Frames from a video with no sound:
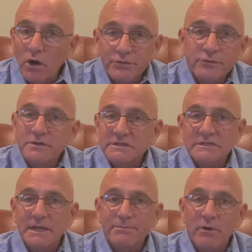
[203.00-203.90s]
gone through
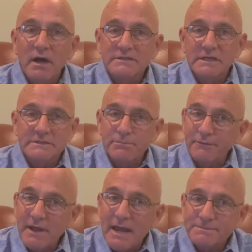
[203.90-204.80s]
this same process and
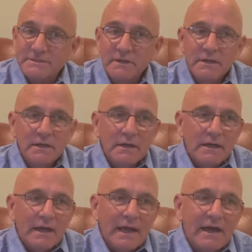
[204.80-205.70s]
perhaps
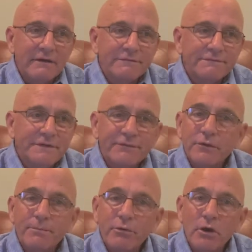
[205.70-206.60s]
have
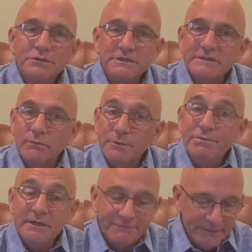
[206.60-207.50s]
different approaches that
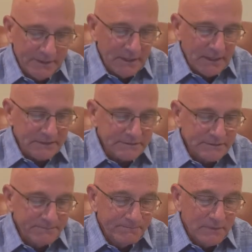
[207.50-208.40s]
would benefit
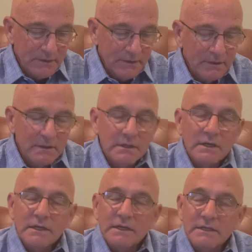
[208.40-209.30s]
us.
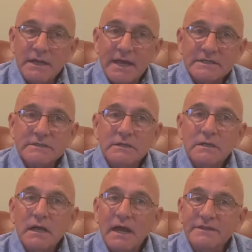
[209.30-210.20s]
Next,
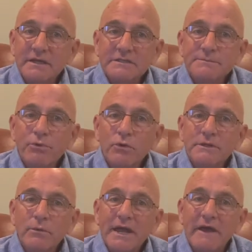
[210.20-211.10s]
I think it's
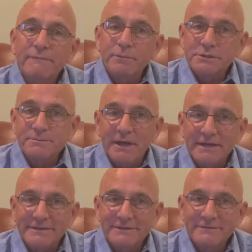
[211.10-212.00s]
important that we have
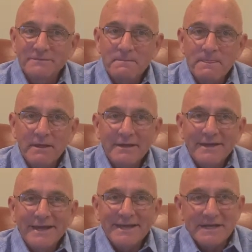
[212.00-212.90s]
perspective.
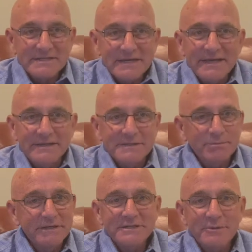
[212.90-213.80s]
And I say
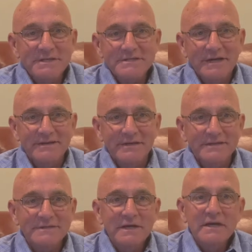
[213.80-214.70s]
this, please hear me say
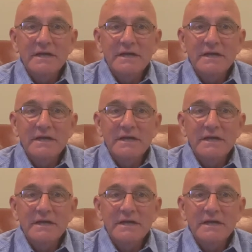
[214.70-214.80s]
this,